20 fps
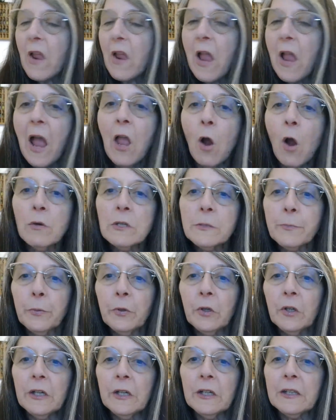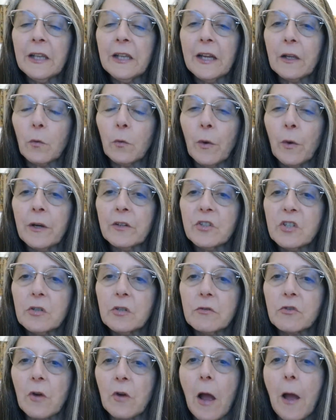I always put like 1 or 2
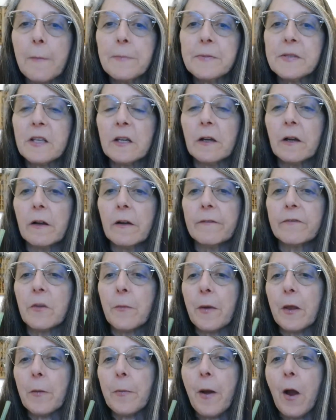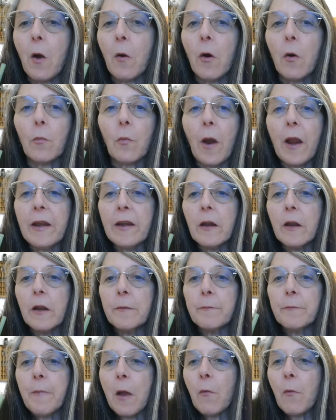drops of the MetaPower right
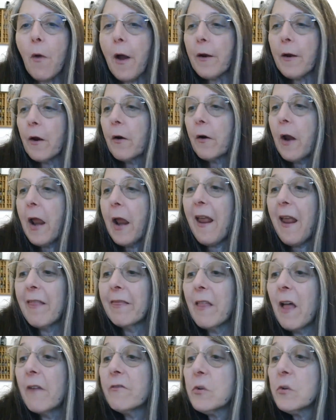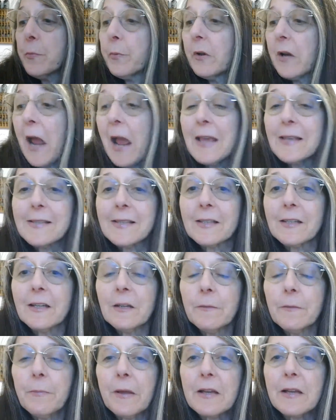in my water, and I love to put ice in
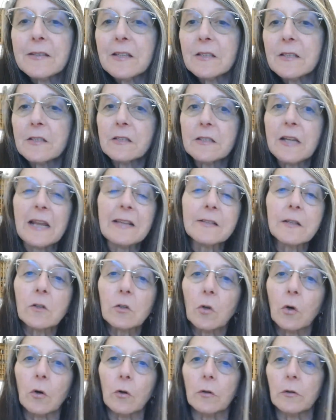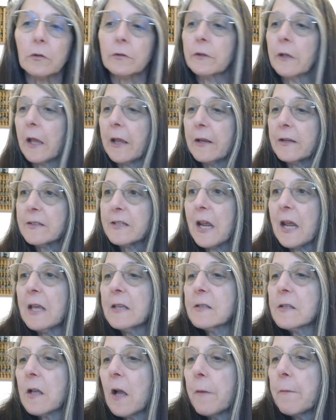it because it's nice and cold and it
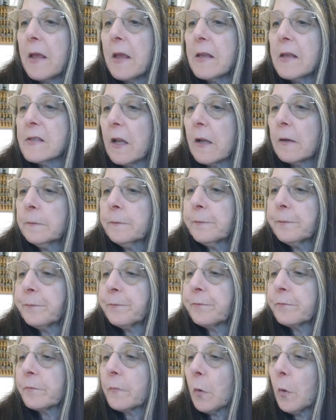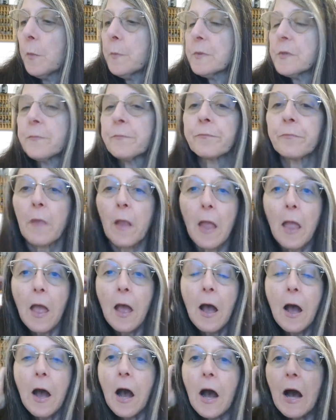tastes amazing. Oops.
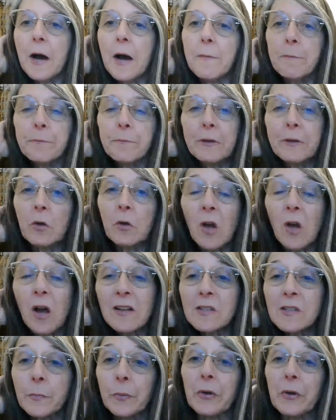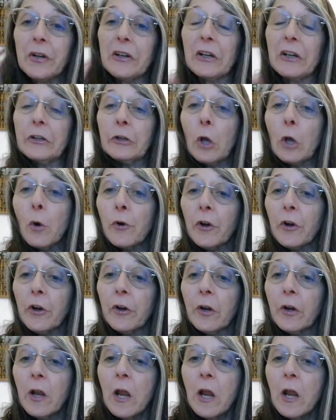But you can also put it in yogurt.